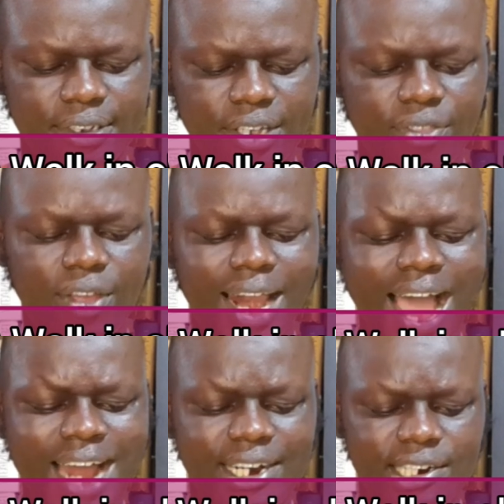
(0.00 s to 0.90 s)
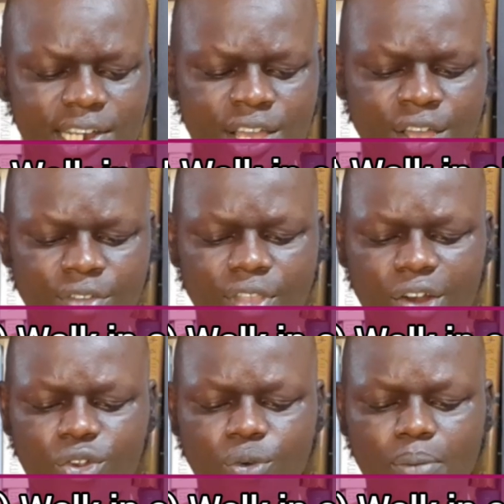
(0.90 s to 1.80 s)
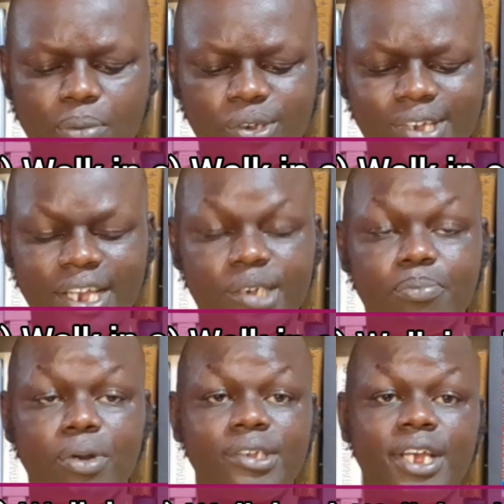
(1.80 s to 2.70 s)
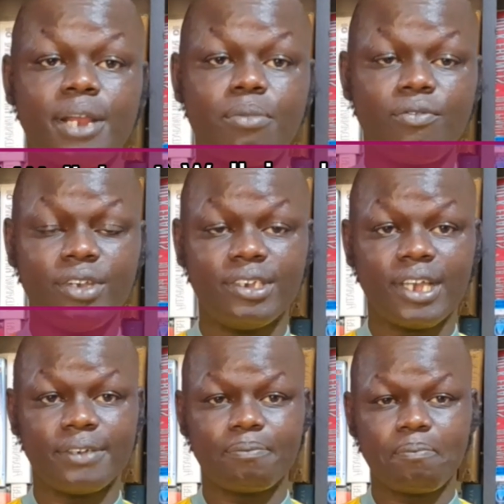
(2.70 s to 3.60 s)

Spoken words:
in the land that you will possess. Praise the name of Jesus.